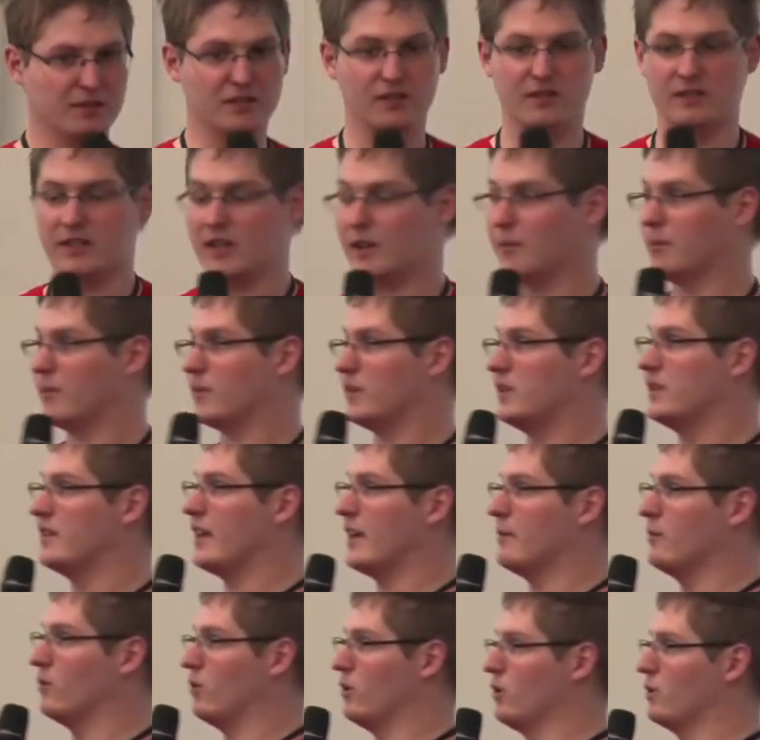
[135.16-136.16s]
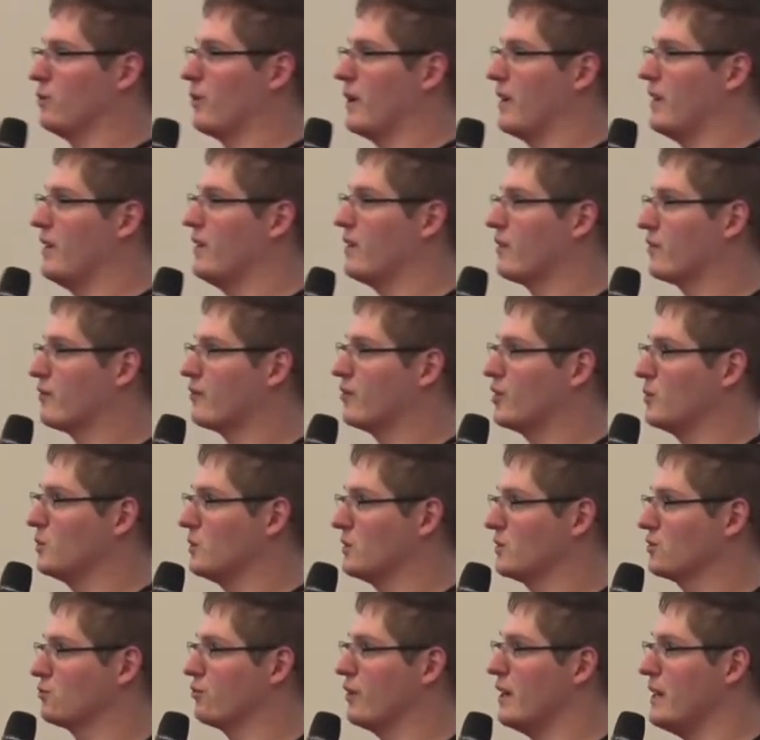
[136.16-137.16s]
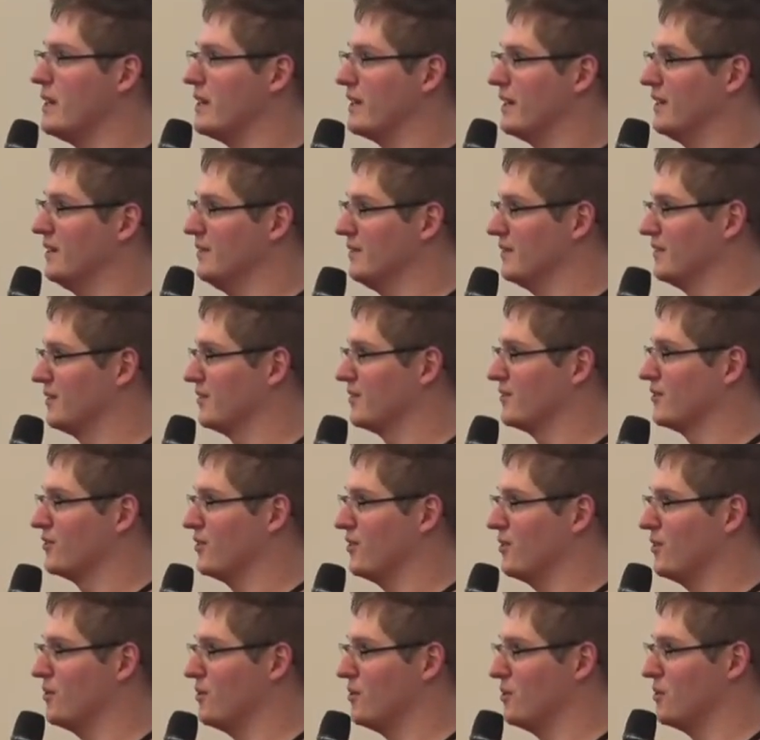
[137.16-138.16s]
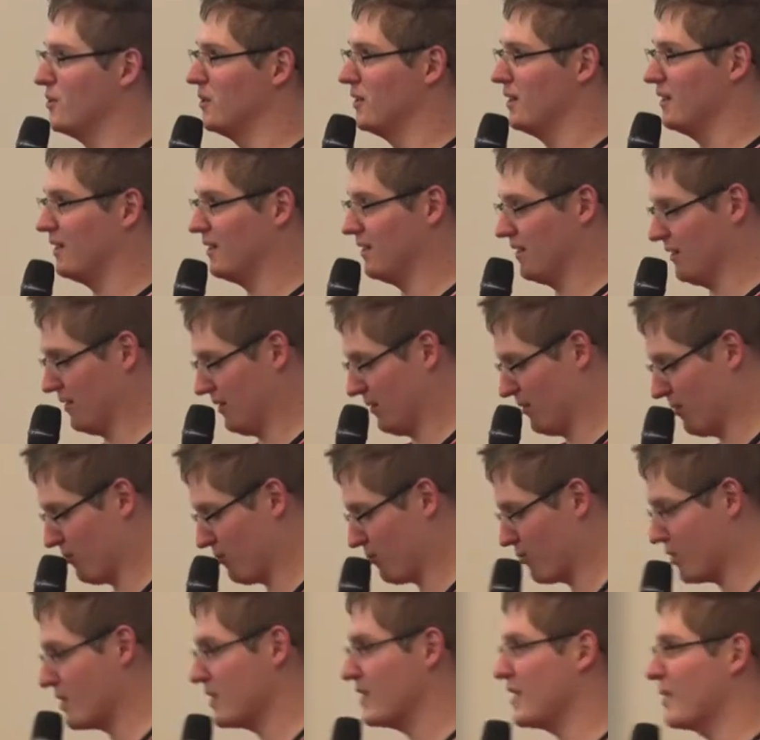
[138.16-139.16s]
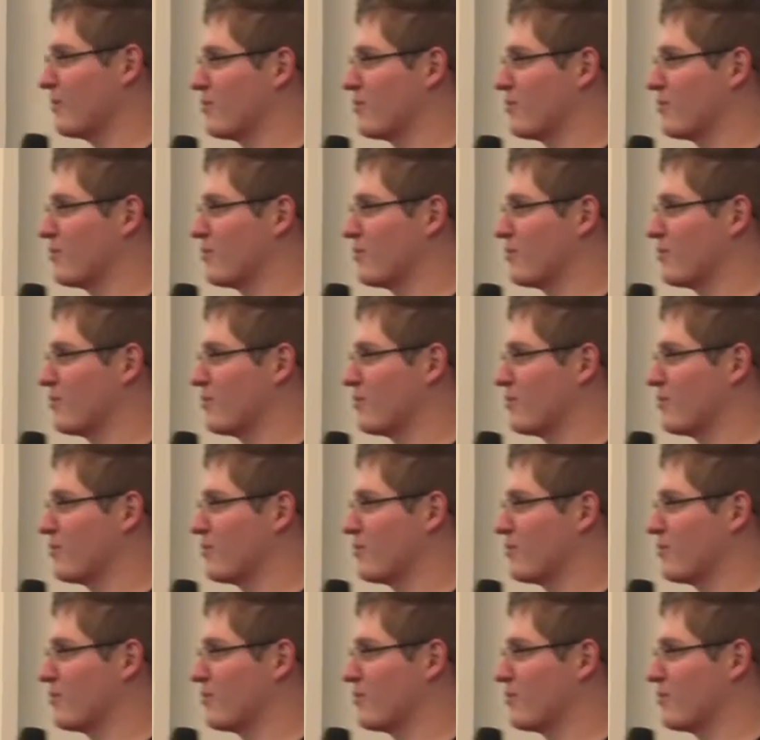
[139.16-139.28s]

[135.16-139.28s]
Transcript: he, come, he came all the way here from Australia, so uh, really